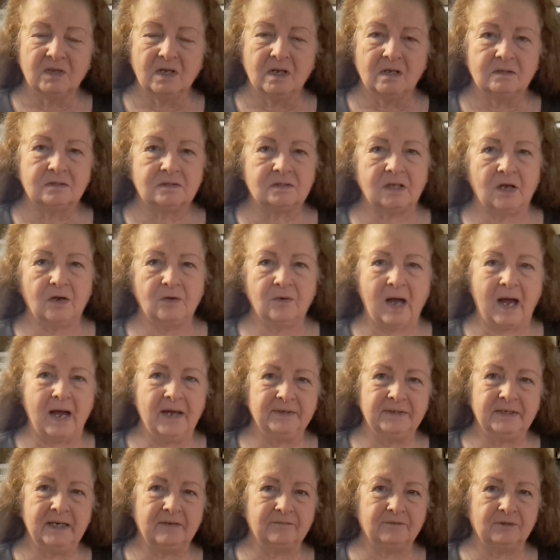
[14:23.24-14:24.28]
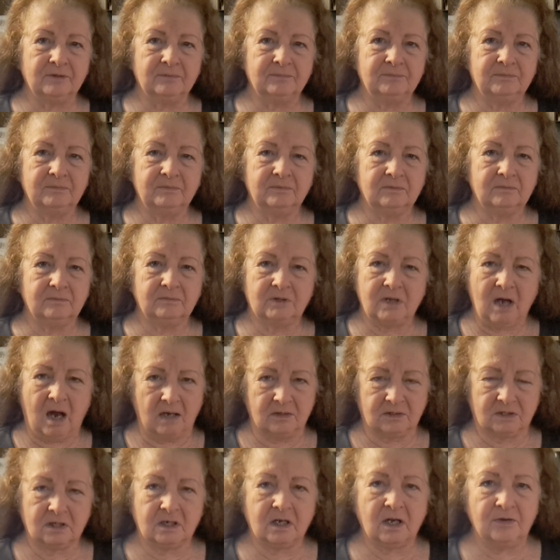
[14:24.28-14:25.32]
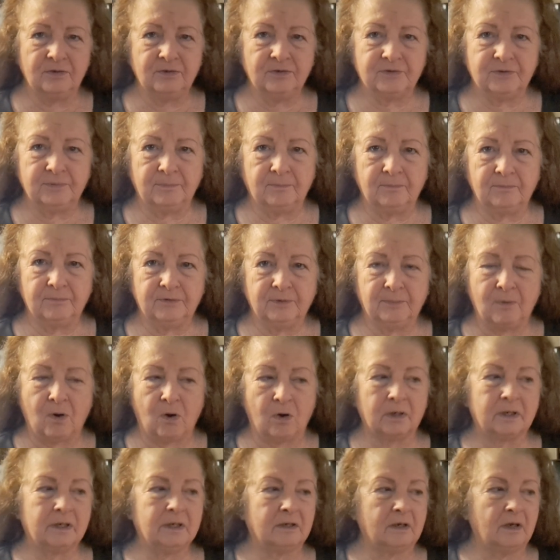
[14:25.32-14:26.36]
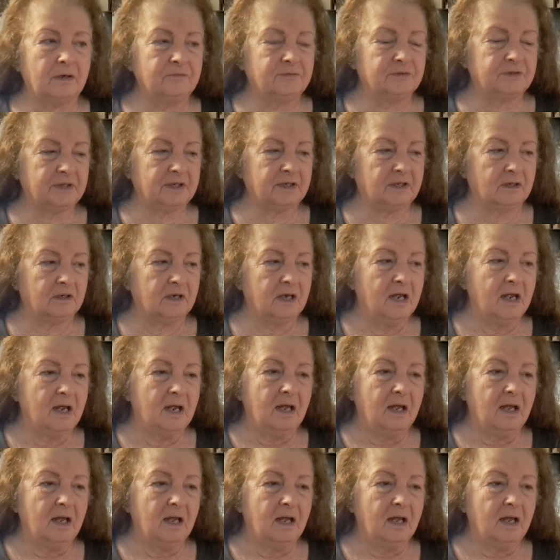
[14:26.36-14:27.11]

So I never got to go to the market over there.